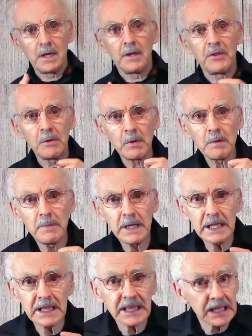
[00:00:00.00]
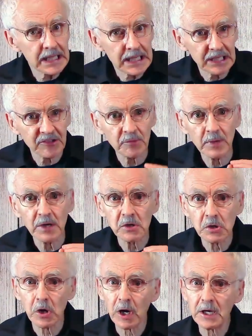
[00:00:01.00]
There are many things about
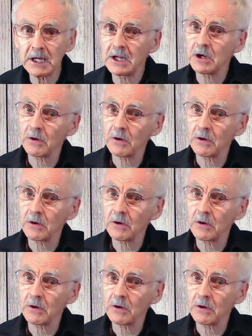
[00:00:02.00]
God and